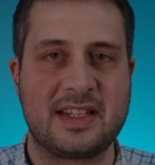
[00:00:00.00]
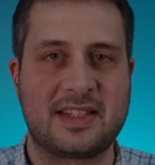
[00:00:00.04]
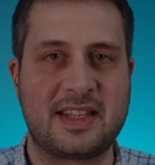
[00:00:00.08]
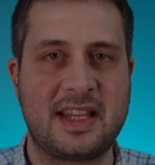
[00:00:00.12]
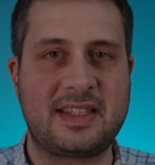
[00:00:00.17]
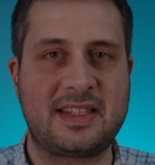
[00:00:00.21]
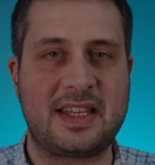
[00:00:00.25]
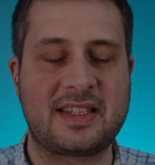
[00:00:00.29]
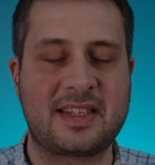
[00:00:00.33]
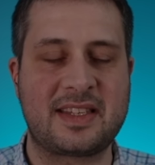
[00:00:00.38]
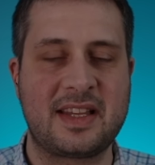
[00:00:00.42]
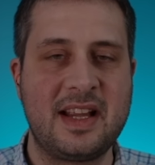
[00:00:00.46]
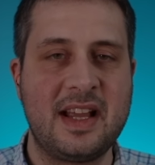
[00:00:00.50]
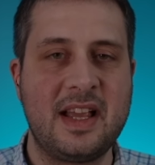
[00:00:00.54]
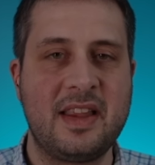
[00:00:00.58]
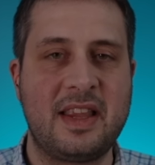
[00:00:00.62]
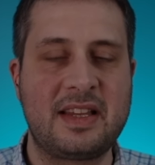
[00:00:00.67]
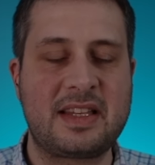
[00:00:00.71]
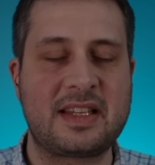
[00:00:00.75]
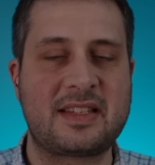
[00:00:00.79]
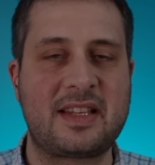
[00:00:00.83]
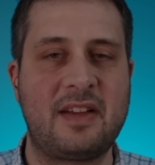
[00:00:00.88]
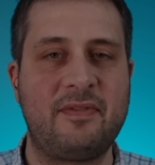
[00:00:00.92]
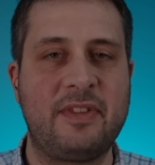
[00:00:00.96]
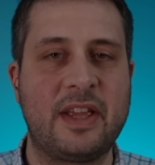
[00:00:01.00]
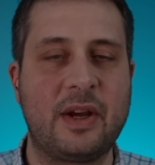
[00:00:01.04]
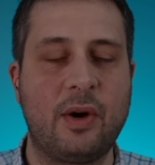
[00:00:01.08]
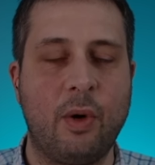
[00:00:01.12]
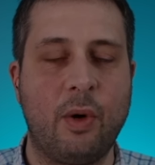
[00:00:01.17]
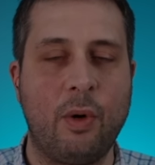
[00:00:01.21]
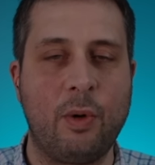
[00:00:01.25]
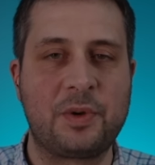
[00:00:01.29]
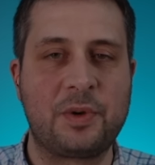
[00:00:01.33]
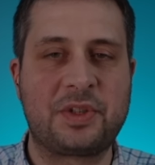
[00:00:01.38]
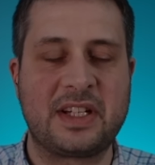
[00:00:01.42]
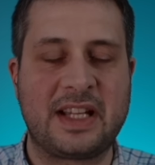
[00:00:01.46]
This is something
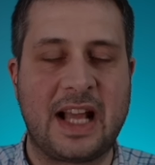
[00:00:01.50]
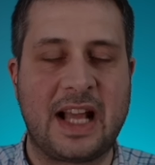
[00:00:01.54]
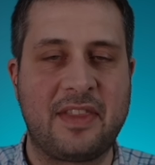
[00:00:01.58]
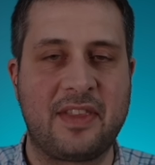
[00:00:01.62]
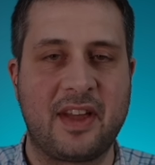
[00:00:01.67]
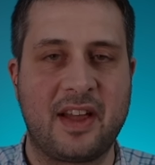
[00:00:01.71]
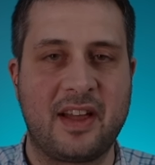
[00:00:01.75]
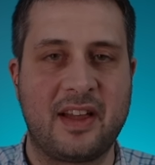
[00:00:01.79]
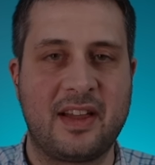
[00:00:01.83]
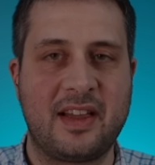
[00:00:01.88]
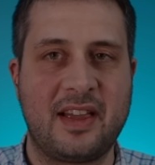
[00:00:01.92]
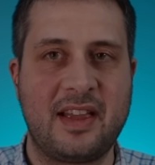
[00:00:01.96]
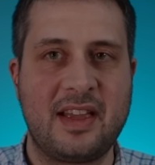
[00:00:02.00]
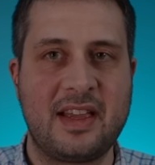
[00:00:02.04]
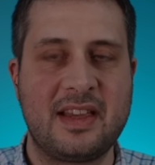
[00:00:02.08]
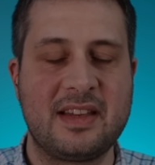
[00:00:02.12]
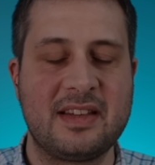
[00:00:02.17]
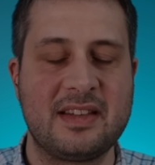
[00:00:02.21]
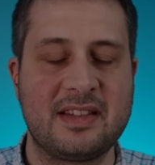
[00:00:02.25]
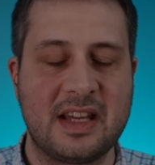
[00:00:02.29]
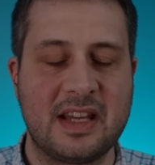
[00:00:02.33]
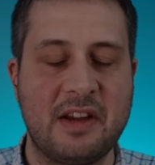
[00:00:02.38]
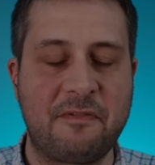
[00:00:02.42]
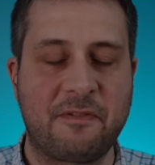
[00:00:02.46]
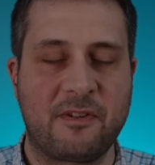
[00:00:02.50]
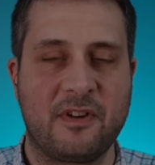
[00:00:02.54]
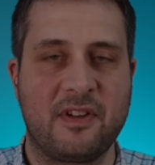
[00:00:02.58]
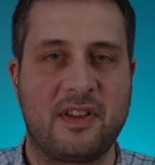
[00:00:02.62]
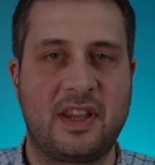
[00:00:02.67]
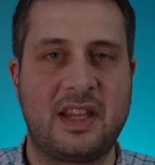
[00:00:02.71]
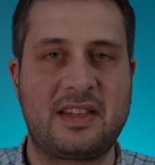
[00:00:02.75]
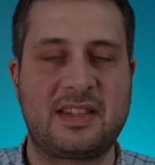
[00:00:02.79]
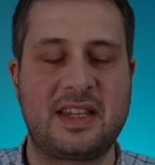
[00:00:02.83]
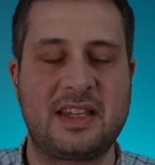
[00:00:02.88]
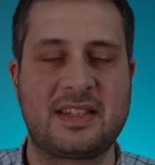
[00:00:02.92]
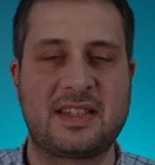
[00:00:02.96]
altogether different.
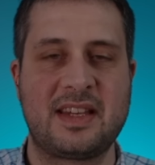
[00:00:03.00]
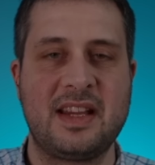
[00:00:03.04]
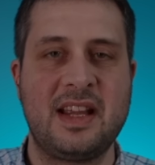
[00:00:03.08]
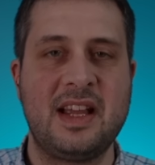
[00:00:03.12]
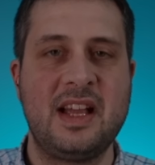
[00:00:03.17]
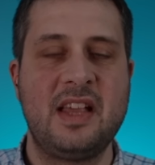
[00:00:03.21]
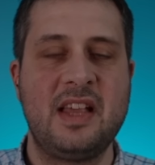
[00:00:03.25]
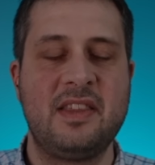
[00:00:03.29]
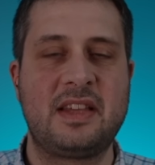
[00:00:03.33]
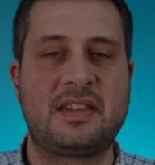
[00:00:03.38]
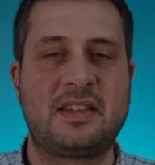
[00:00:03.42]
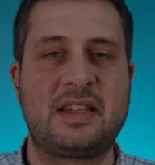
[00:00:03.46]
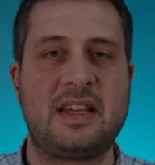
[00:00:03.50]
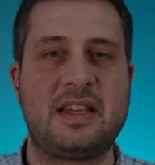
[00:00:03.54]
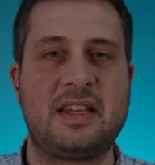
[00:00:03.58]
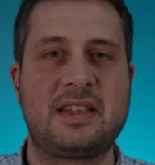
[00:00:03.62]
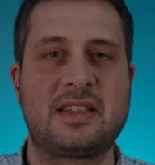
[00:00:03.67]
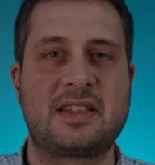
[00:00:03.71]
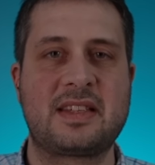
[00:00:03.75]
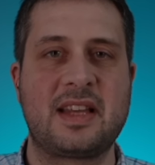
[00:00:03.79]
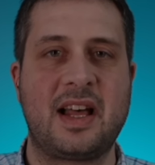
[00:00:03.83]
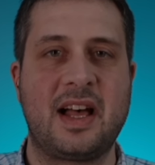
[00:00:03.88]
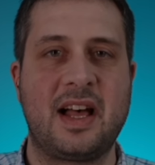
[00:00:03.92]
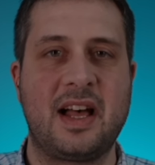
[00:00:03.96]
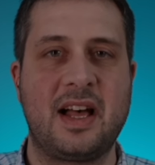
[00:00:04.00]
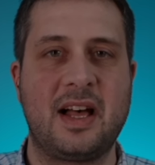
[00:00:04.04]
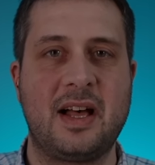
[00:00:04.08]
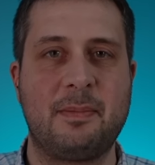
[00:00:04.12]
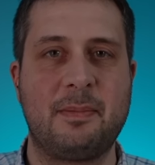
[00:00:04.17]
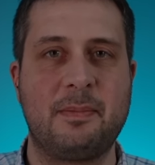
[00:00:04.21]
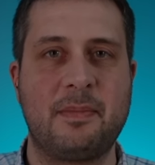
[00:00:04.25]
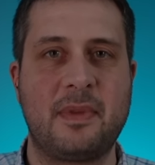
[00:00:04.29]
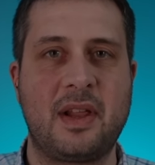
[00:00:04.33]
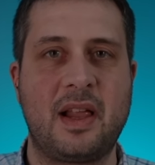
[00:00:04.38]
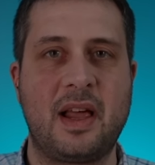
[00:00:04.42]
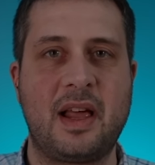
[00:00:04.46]
This is
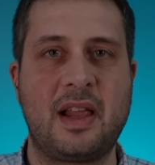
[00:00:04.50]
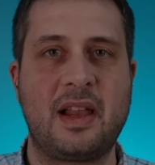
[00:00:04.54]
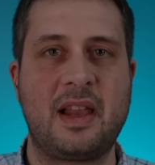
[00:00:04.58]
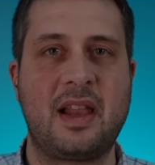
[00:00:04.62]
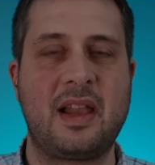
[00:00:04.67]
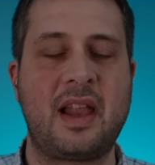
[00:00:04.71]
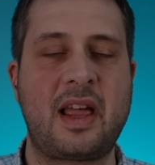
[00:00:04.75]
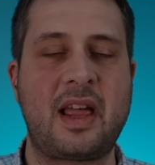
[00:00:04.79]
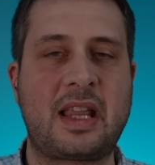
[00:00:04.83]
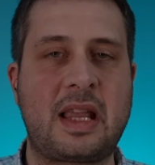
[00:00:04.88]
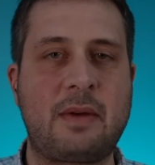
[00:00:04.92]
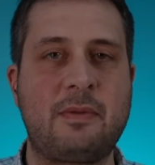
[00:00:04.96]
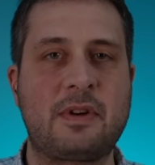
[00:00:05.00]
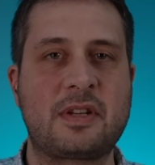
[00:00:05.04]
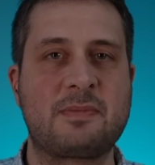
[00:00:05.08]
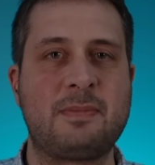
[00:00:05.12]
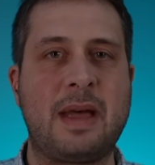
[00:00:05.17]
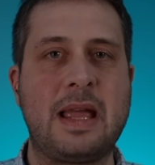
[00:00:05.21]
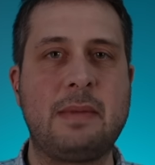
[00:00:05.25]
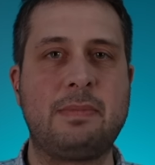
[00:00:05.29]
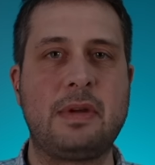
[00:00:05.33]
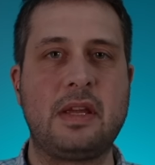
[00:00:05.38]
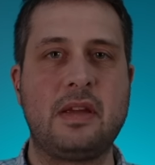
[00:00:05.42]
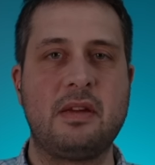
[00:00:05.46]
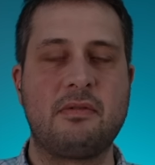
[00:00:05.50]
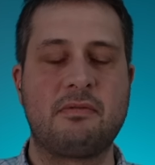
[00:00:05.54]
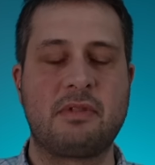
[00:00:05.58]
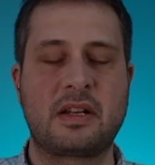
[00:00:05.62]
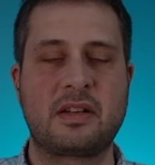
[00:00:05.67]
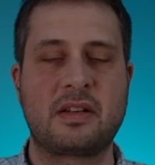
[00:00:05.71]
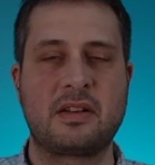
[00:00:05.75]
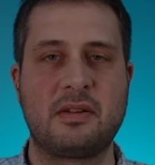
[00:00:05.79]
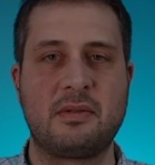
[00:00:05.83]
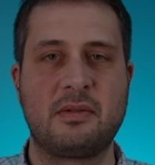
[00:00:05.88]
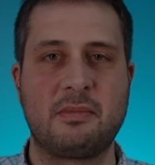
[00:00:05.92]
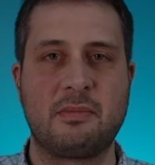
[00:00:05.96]
like it was maybe
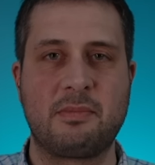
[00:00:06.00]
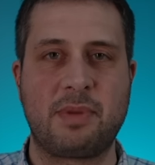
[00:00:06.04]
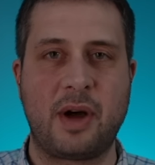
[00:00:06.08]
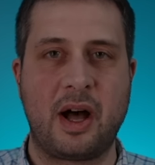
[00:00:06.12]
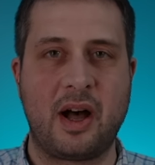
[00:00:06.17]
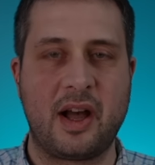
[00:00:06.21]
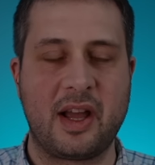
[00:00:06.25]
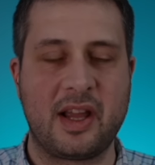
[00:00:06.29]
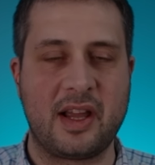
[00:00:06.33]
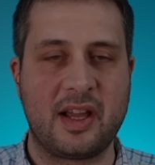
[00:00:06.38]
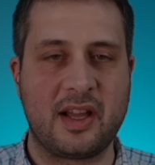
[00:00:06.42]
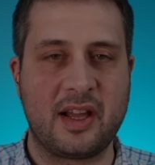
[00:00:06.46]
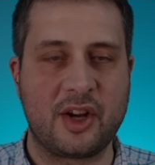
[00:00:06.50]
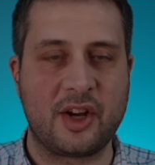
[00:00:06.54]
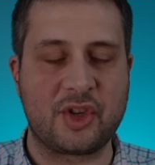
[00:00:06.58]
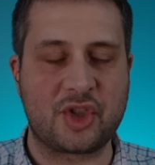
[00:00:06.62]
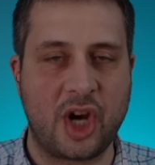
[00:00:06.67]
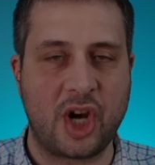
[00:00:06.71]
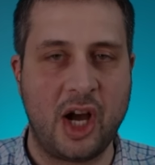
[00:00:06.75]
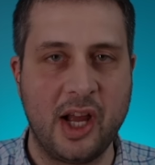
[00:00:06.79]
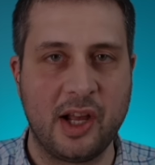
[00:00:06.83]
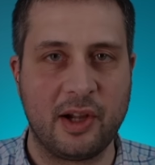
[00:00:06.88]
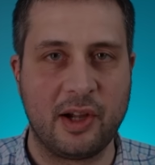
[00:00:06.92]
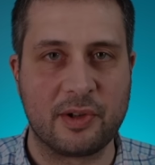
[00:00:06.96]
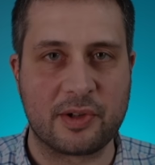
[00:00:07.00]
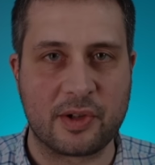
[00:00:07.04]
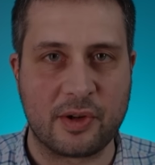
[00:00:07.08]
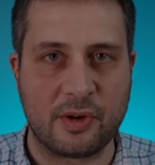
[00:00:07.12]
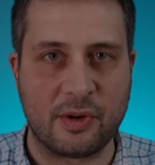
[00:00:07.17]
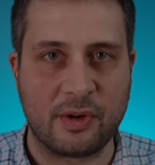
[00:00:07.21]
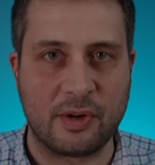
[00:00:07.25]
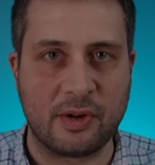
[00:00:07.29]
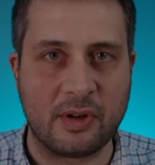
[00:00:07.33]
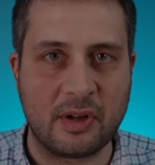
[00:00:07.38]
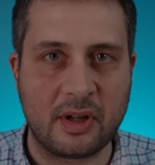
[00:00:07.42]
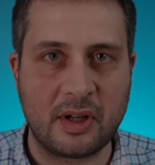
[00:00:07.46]
written by a child,
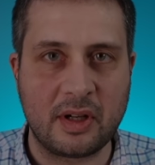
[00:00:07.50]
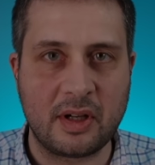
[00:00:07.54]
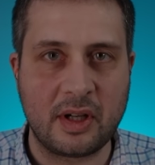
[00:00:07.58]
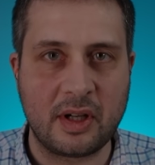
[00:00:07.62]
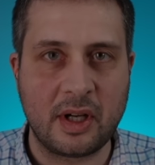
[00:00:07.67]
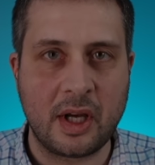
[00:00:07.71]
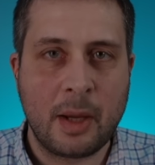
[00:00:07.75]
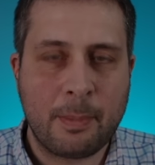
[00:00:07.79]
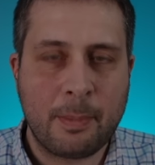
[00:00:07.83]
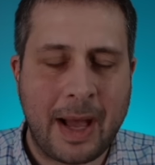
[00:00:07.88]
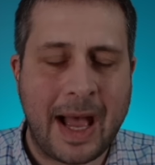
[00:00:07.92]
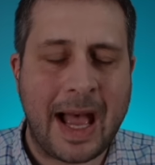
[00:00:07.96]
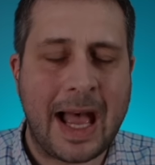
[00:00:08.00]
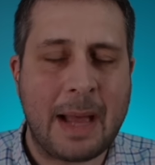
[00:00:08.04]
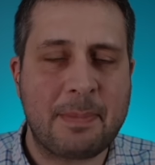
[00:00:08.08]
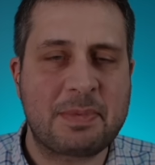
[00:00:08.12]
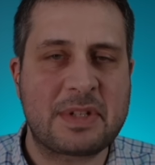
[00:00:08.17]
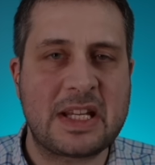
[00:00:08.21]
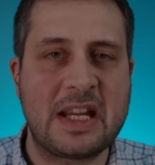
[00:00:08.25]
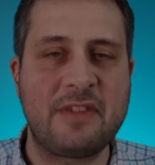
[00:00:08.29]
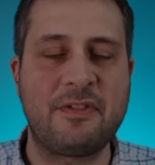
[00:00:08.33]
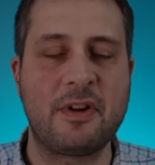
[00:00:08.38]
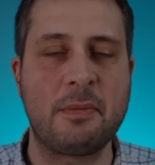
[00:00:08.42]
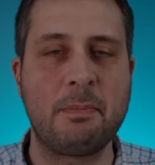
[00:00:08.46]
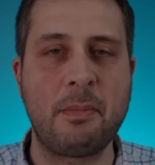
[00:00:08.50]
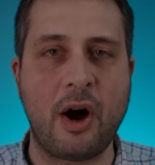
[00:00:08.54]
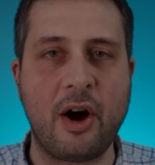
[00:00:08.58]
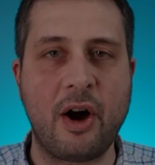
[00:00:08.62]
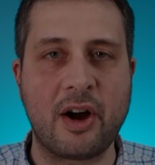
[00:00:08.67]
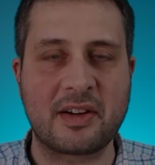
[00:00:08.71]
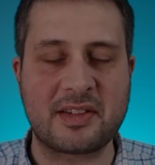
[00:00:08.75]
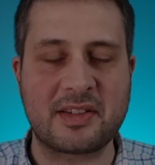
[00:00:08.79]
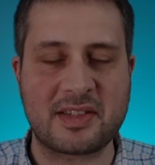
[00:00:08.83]
or perhaps even Mark